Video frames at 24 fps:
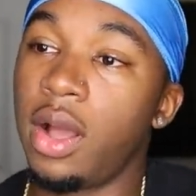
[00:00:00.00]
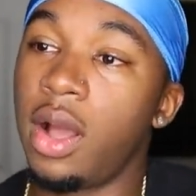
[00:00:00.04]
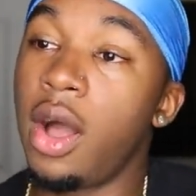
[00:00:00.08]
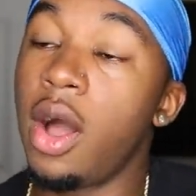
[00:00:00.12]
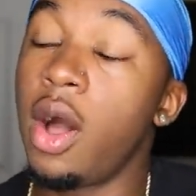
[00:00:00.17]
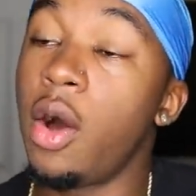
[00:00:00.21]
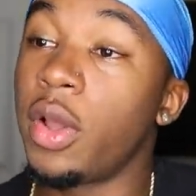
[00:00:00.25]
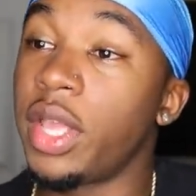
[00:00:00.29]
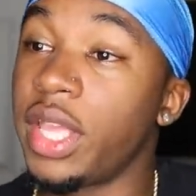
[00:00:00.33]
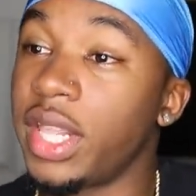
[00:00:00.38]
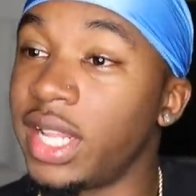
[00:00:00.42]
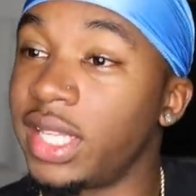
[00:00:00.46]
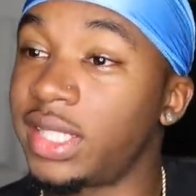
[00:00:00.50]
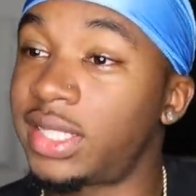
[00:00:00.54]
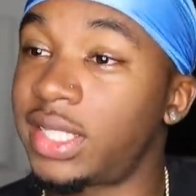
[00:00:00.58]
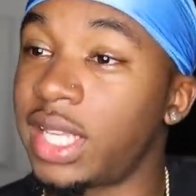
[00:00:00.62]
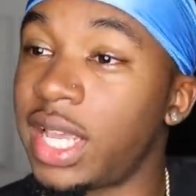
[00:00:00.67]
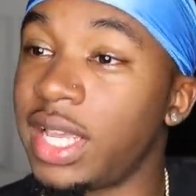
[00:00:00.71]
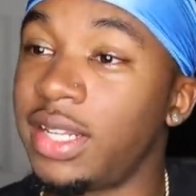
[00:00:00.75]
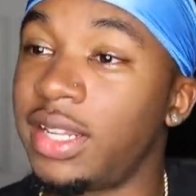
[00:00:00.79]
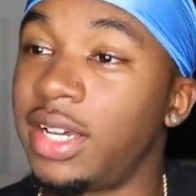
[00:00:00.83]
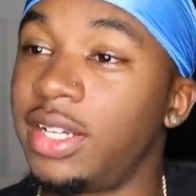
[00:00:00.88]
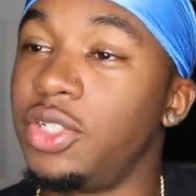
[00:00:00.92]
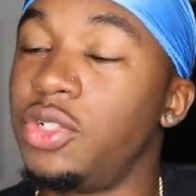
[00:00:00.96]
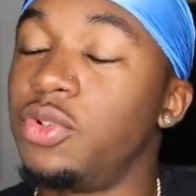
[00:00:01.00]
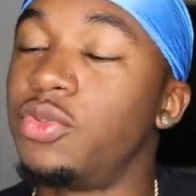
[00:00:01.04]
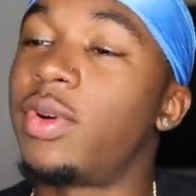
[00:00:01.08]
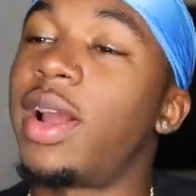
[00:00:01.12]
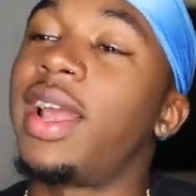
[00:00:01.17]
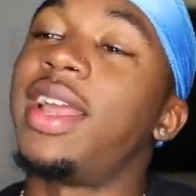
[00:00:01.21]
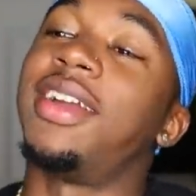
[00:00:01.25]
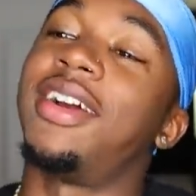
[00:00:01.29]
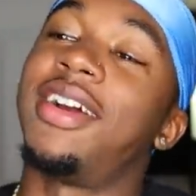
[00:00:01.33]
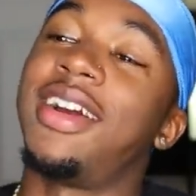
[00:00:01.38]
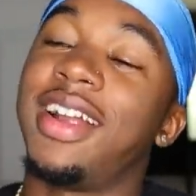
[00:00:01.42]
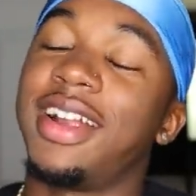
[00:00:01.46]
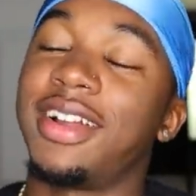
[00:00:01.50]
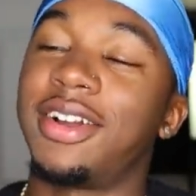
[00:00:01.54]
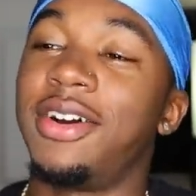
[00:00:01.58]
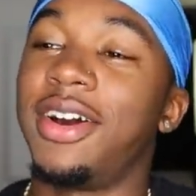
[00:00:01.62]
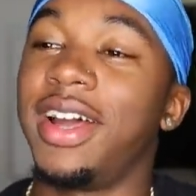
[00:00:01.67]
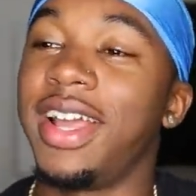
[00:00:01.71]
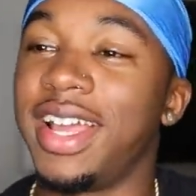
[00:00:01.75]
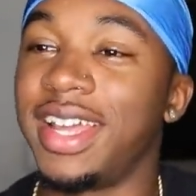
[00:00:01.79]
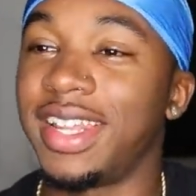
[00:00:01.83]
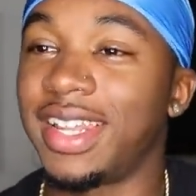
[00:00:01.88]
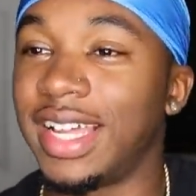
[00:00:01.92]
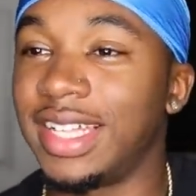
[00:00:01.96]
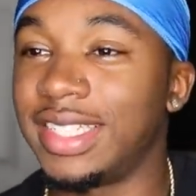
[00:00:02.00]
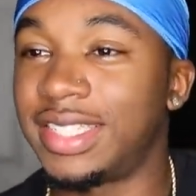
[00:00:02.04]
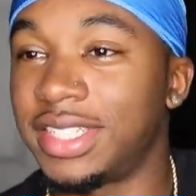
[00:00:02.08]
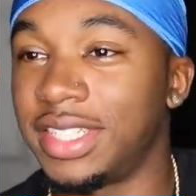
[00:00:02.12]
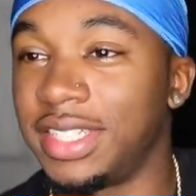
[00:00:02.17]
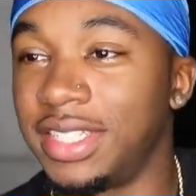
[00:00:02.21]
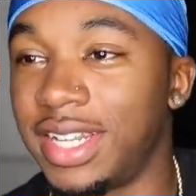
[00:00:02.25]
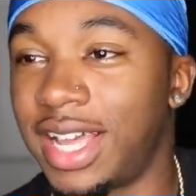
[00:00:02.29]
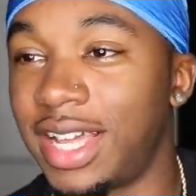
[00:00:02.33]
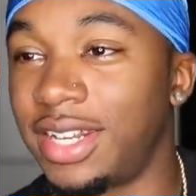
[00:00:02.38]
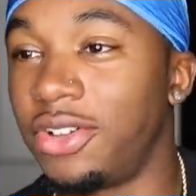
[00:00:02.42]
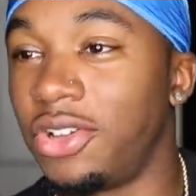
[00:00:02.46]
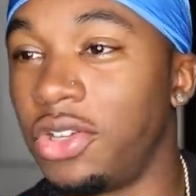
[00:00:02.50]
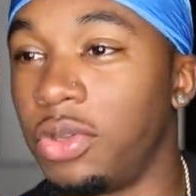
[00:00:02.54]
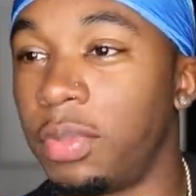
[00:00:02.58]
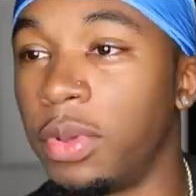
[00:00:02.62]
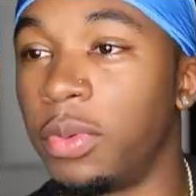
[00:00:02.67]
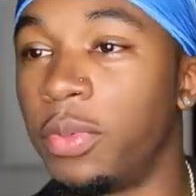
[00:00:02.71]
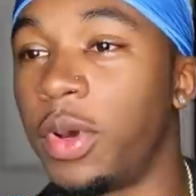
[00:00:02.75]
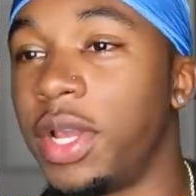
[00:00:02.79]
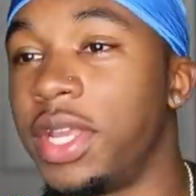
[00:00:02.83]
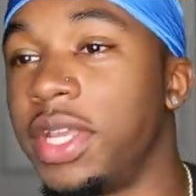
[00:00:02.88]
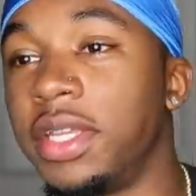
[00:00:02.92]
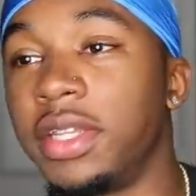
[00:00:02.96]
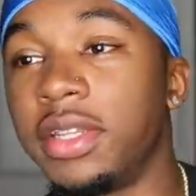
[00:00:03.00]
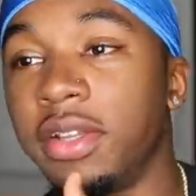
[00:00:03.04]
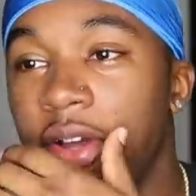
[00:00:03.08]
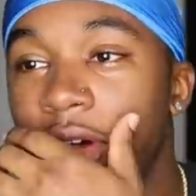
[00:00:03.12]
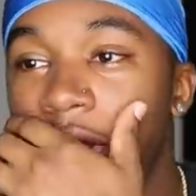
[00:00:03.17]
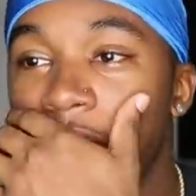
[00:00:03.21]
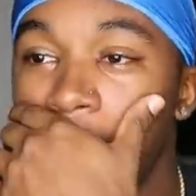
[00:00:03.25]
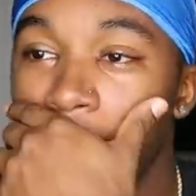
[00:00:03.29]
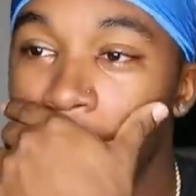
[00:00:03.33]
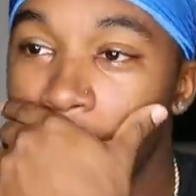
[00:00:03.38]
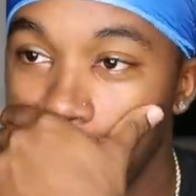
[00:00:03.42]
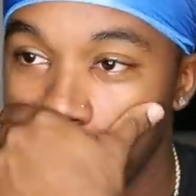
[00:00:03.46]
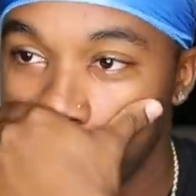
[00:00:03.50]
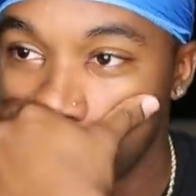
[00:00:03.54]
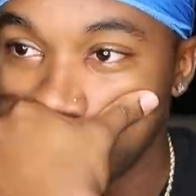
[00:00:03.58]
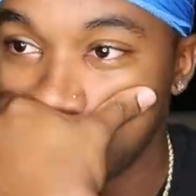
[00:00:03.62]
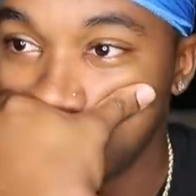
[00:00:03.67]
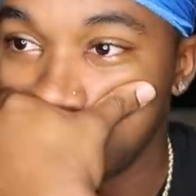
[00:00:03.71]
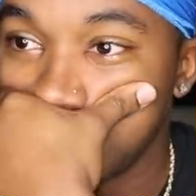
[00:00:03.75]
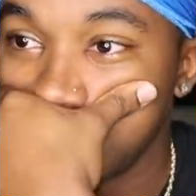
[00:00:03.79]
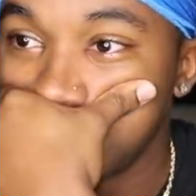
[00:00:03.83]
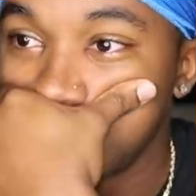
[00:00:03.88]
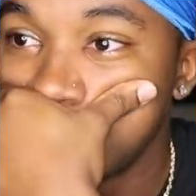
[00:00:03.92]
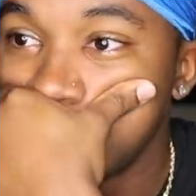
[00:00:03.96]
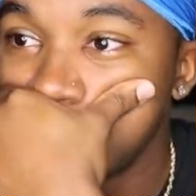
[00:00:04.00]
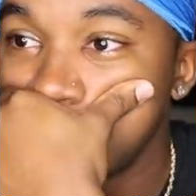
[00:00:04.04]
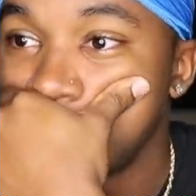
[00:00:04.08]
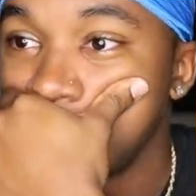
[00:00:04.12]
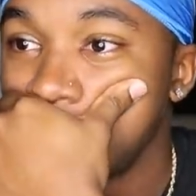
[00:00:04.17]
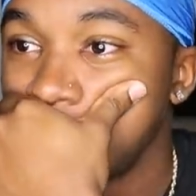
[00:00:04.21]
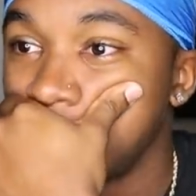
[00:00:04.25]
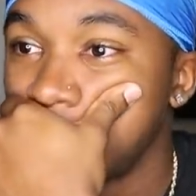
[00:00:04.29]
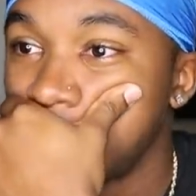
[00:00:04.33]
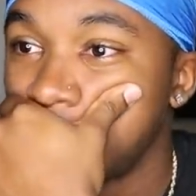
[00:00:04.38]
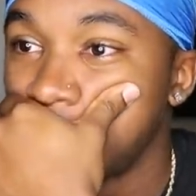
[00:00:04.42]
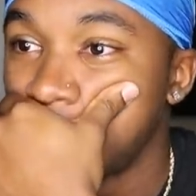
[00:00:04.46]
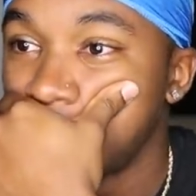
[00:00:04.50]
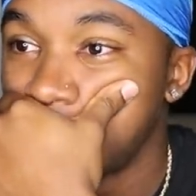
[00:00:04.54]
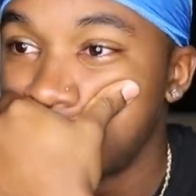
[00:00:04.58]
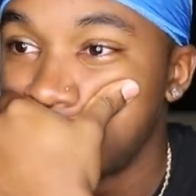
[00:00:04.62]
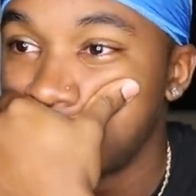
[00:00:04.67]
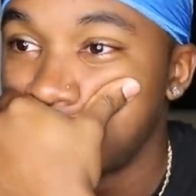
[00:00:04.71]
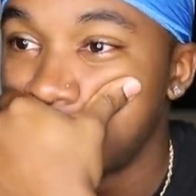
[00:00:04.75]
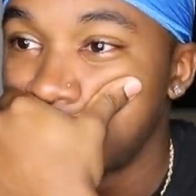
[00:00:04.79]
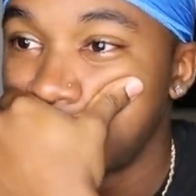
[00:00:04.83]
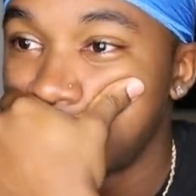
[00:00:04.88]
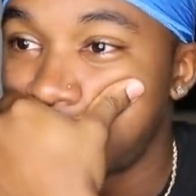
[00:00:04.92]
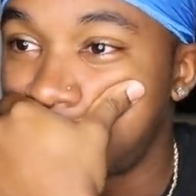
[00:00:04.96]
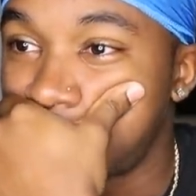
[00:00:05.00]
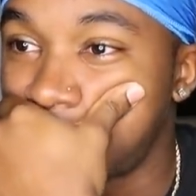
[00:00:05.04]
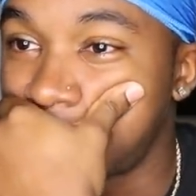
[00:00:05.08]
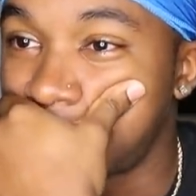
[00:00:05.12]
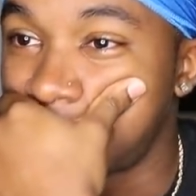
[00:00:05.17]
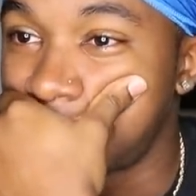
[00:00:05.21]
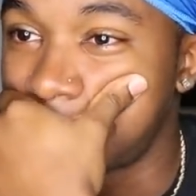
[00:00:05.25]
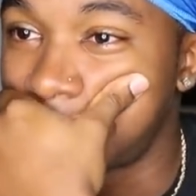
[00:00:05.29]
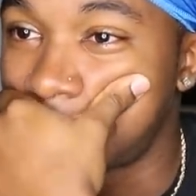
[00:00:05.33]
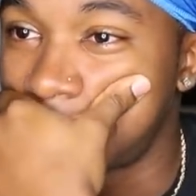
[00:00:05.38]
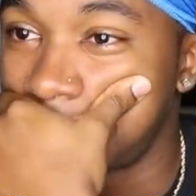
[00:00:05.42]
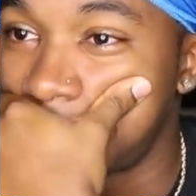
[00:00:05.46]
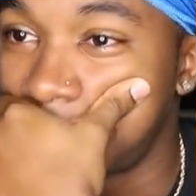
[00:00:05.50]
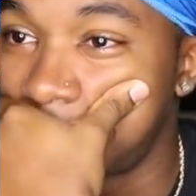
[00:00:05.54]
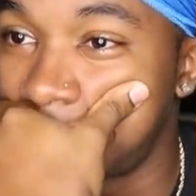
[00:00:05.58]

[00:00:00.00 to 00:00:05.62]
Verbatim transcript: Oh, he didn't say nothing. You right. All right, go ahead, light skin. I know you've been waiting. Go ahead. Go ahead. Go ahead. Go ahead.